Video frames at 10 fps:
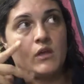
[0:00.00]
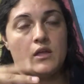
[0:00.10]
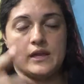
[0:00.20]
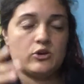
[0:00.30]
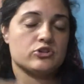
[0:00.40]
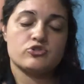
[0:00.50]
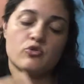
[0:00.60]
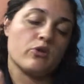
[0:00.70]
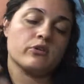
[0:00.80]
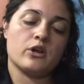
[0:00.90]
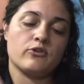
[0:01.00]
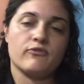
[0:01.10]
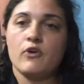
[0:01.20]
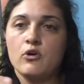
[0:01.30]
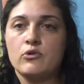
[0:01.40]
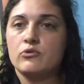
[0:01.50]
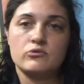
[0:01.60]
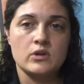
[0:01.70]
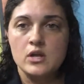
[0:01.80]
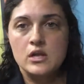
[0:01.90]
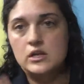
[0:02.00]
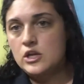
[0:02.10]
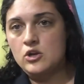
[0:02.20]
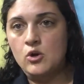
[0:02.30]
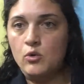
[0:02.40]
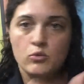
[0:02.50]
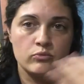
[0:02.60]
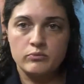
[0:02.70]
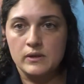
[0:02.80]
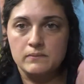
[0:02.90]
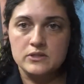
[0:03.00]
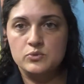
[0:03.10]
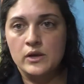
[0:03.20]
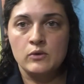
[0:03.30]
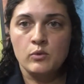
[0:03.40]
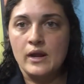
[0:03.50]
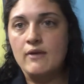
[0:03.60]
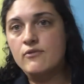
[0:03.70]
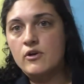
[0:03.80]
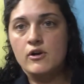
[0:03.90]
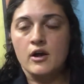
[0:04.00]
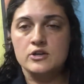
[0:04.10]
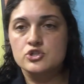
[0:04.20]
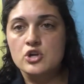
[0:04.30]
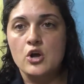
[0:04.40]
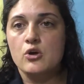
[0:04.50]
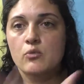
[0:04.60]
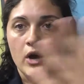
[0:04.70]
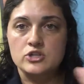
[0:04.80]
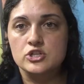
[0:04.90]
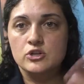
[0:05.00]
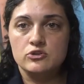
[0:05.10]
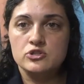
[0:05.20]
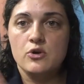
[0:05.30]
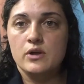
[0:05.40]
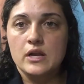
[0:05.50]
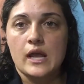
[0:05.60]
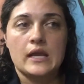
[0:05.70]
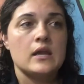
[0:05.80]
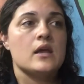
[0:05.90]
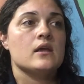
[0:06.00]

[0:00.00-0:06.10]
Like, you're scrolling on your phone, you know, in between whatever, on a show, watching your show at night.